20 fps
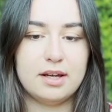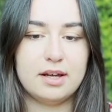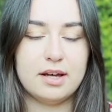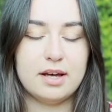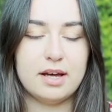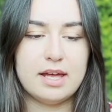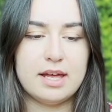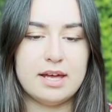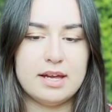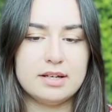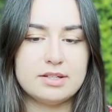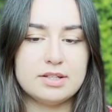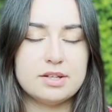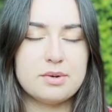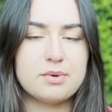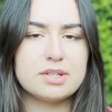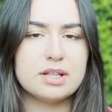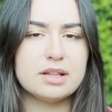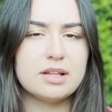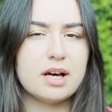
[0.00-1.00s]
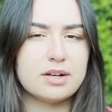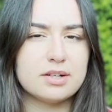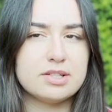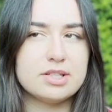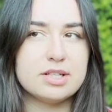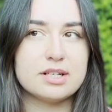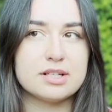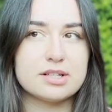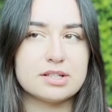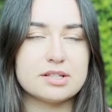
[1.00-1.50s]
And there was a lot of
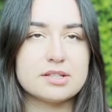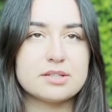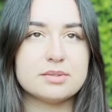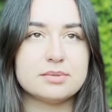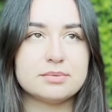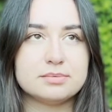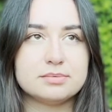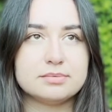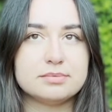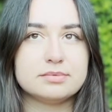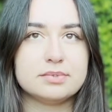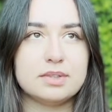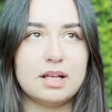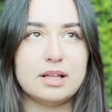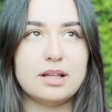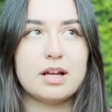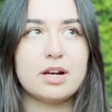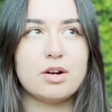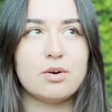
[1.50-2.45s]
tears, a lot